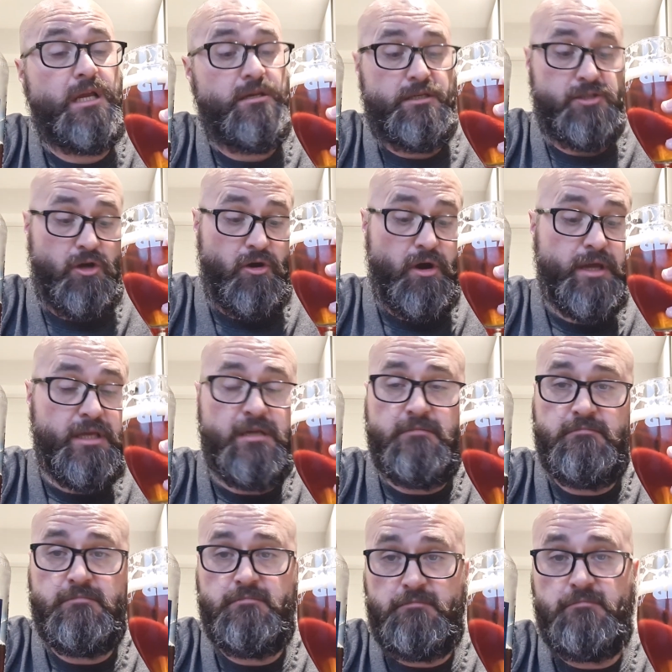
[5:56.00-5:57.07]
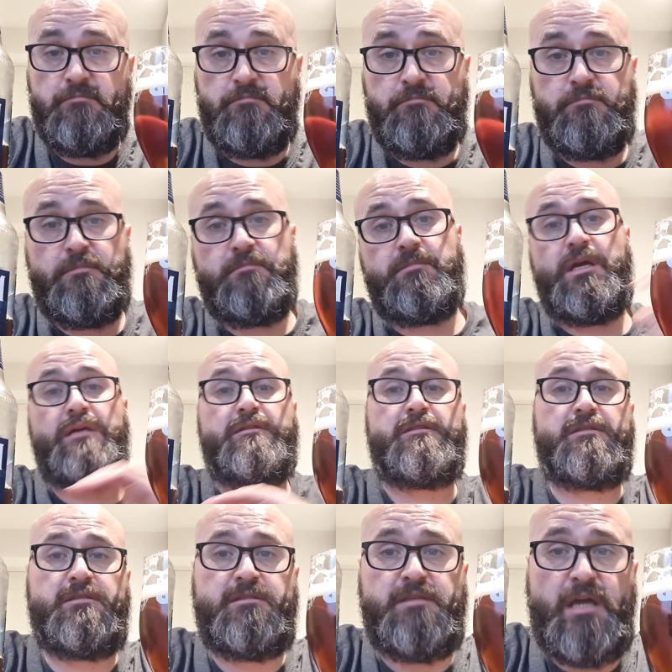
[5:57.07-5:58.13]
It's all right.
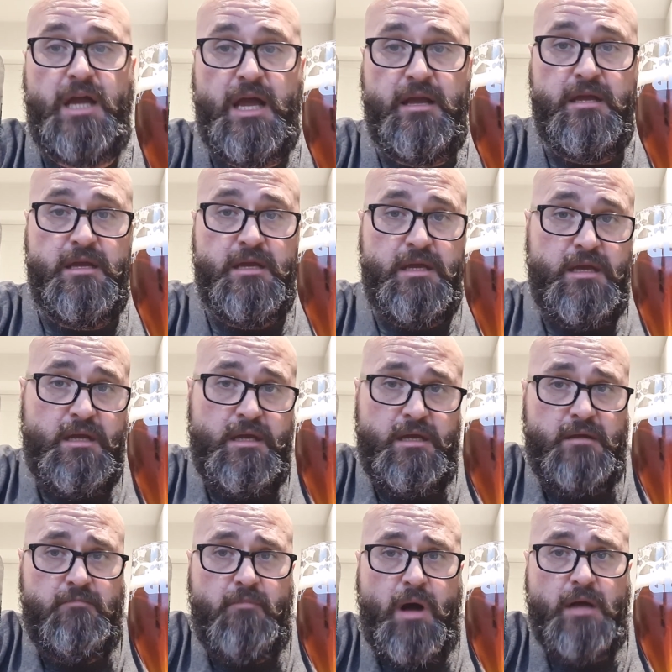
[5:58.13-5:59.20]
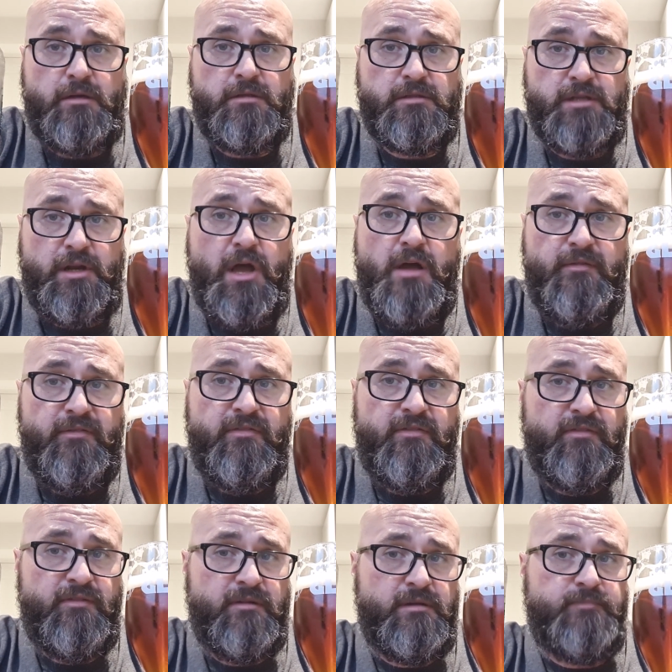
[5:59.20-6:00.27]
It's mild
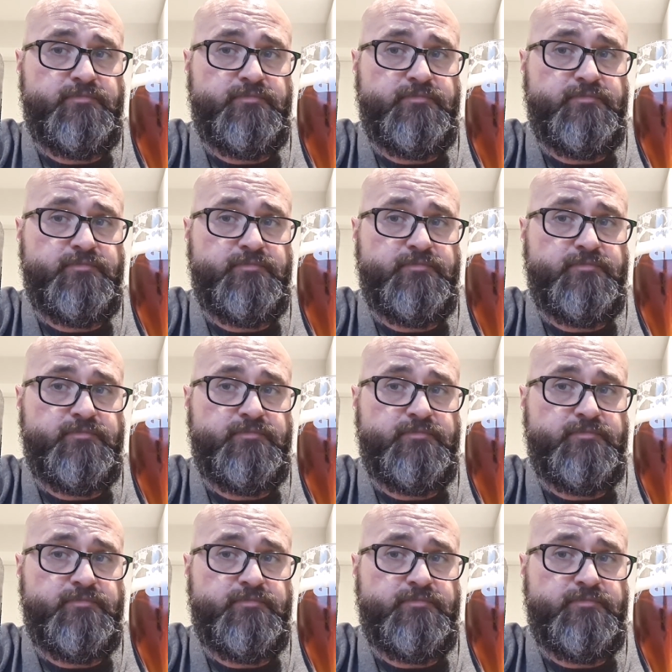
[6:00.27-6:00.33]
enough.